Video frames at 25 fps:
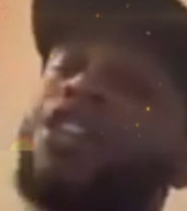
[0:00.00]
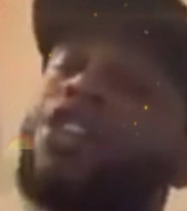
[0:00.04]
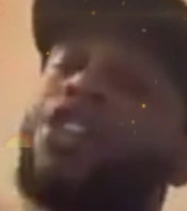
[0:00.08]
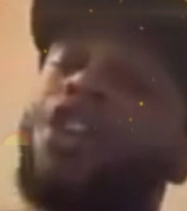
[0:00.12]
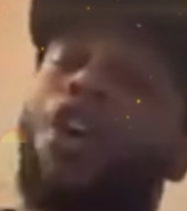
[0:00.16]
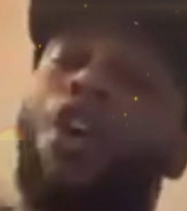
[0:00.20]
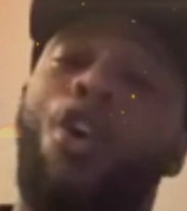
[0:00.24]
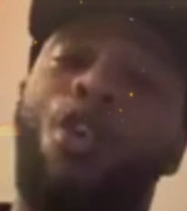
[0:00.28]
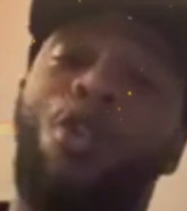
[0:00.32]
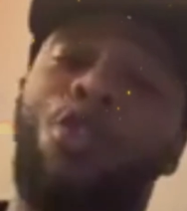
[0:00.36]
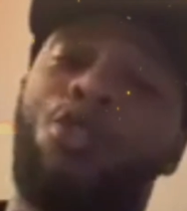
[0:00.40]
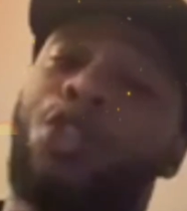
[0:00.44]
done
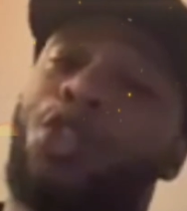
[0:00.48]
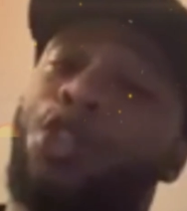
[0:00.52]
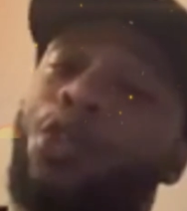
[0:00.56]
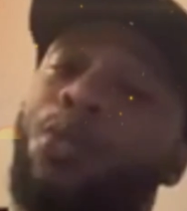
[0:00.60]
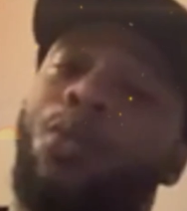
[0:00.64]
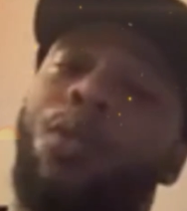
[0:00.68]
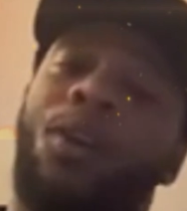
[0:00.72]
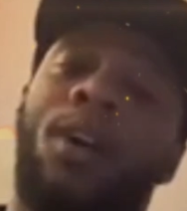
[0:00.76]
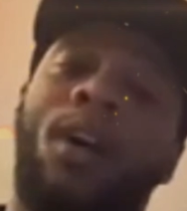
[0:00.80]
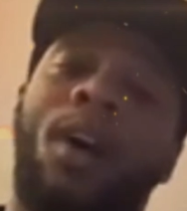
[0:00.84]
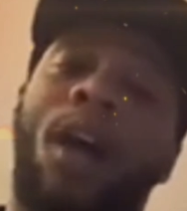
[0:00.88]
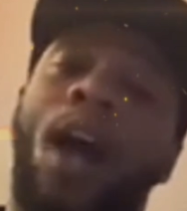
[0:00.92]
told
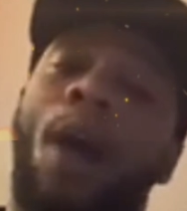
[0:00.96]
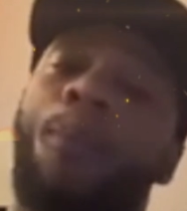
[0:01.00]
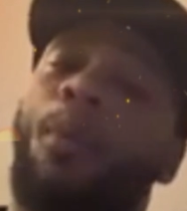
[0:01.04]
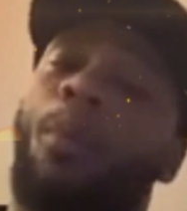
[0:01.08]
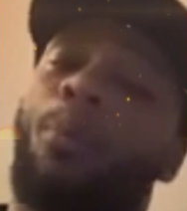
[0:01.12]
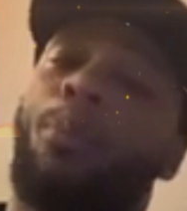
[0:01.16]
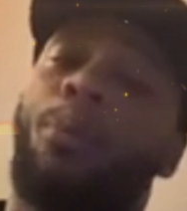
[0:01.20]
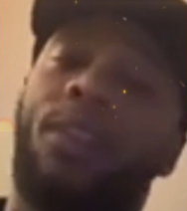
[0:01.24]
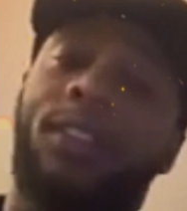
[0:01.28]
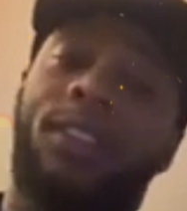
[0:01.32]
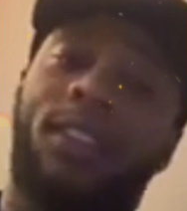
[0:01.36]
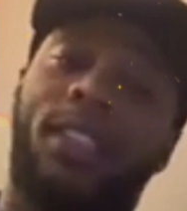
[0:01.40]
you I'm
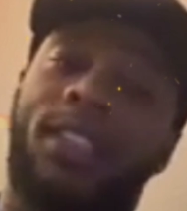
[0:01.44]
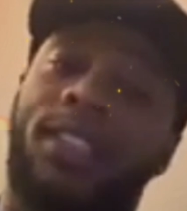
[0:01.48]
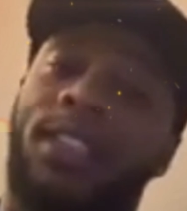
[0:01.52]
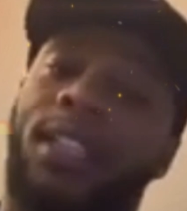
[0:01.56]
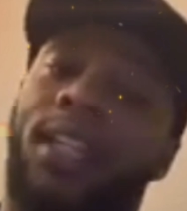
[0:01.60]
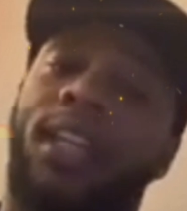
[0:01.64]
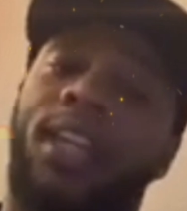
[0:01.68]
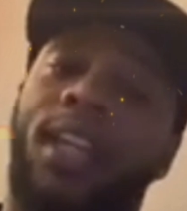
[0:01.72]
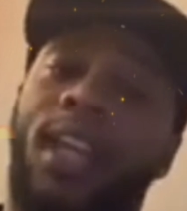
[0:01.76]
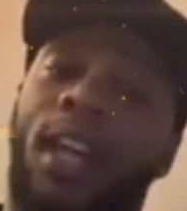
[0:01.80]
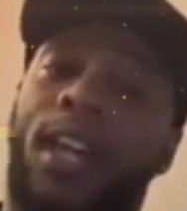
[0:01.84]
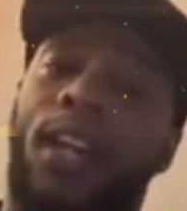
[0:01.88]
going to put
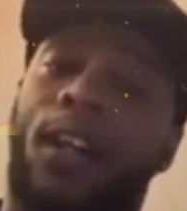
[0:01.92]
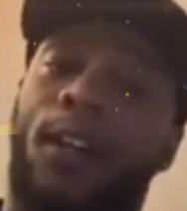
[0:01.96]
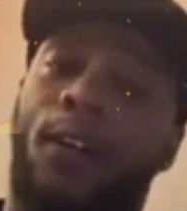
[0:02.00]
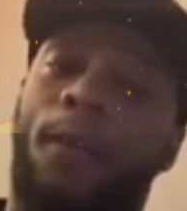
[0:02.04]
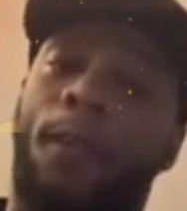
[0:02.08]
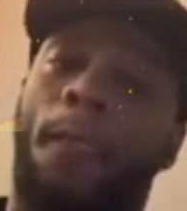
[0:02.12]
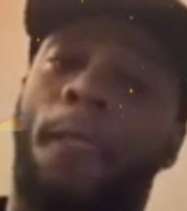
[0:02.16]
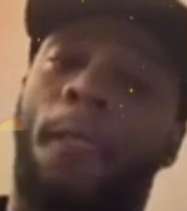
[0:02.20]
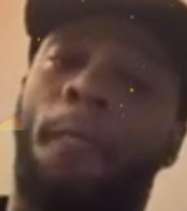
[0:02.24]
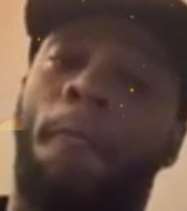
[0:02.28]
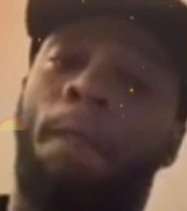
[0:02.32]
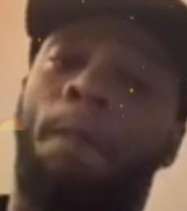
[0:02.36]
this nigga
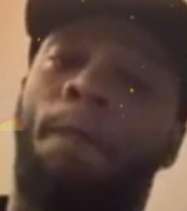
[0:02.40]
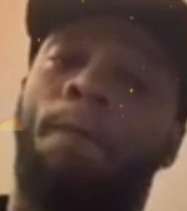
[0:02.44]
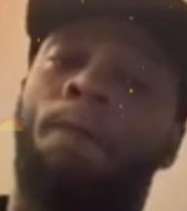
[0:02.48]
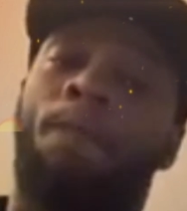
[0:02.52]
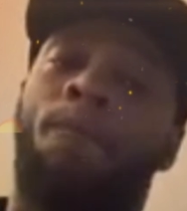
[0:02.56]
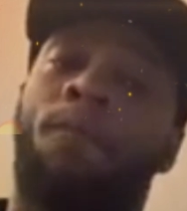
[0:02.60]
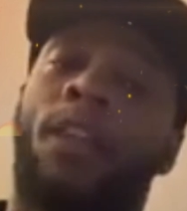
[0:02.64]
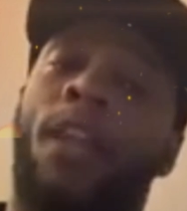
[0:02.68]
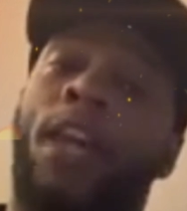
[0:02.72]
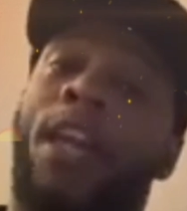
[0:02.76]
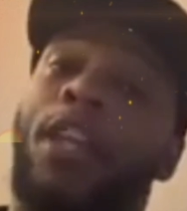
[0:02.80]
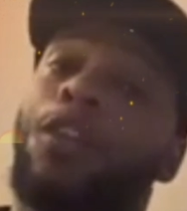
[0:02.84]
down
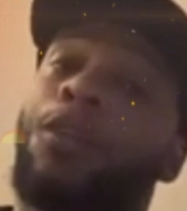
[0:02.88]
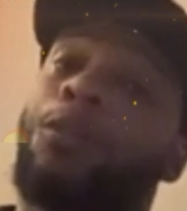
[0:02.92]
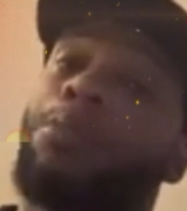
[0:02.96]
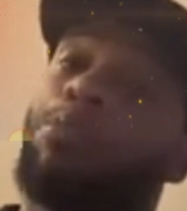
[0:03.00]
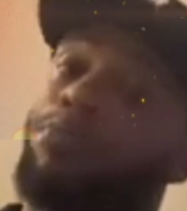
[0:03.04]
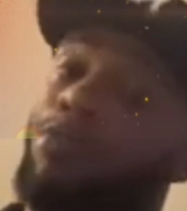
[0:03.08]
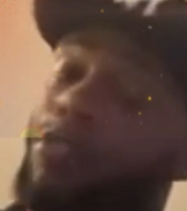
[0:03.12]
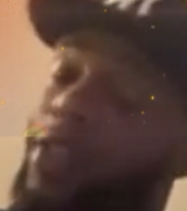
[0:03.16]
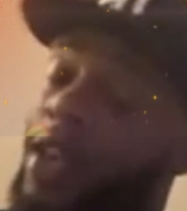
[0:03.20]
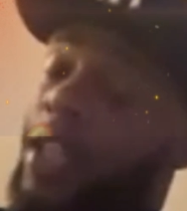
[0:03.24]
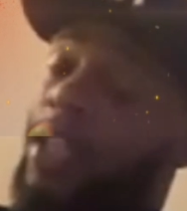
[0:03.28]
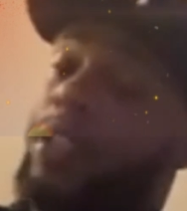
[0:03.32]
and you
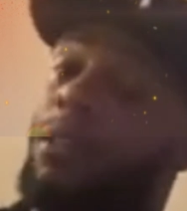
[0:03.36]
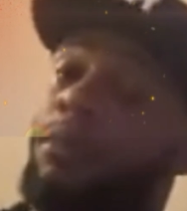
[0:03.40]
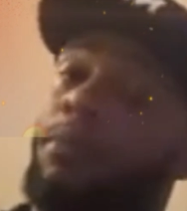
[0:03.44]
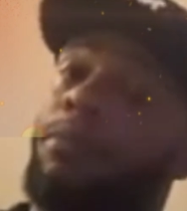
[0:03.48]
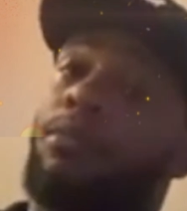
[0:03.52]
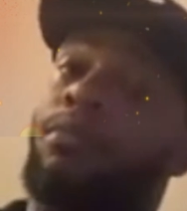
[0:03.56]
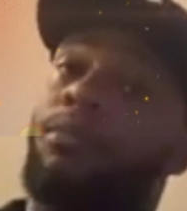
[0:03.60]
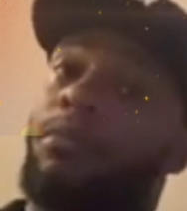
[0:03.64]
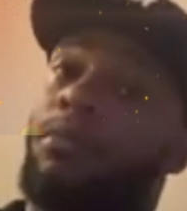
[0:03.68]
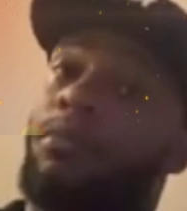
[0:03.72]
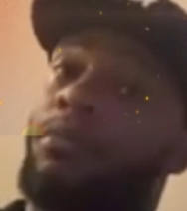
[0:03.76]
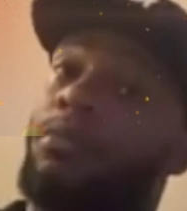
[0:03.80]
bring
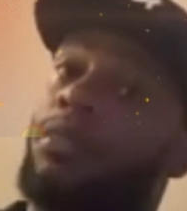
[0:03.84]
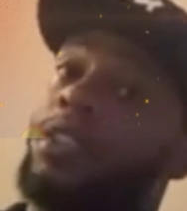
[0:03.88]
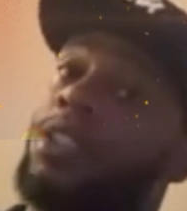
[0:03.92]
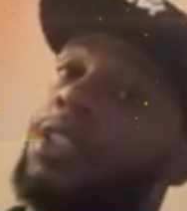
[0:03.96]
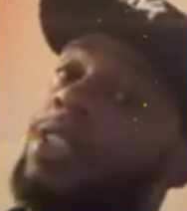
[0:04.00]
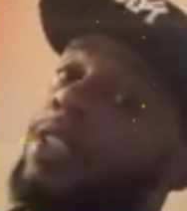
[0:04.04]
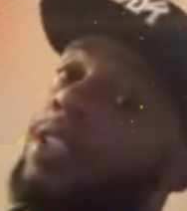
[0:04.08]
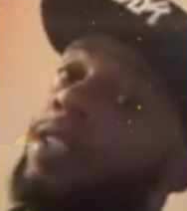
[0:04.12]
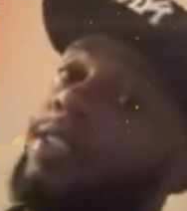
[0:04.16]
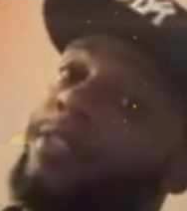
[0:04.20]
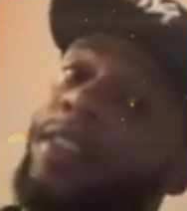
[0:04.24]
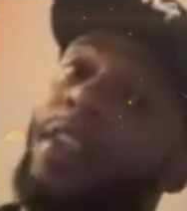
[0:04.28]
him
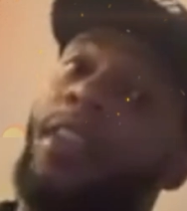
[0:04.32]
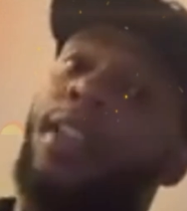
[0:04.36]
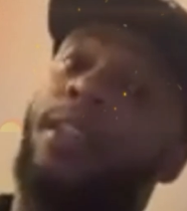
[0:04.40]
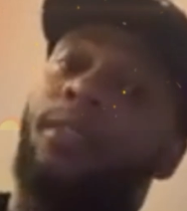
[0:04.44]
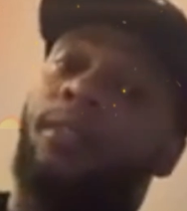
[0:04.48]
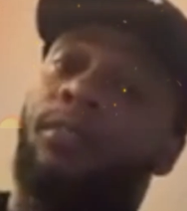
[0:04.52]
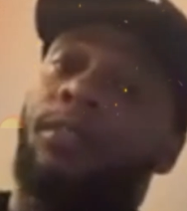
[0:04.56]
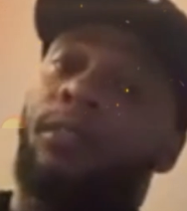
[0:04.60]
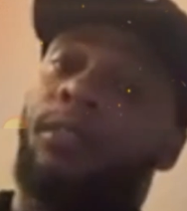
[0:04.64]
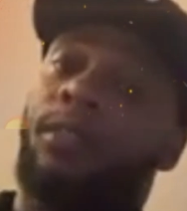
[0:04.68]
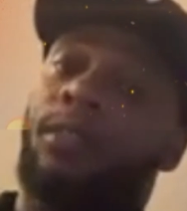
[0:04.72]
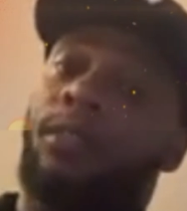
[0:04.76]
to the
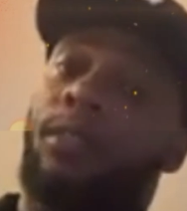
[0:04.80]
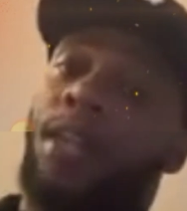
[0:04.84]
event.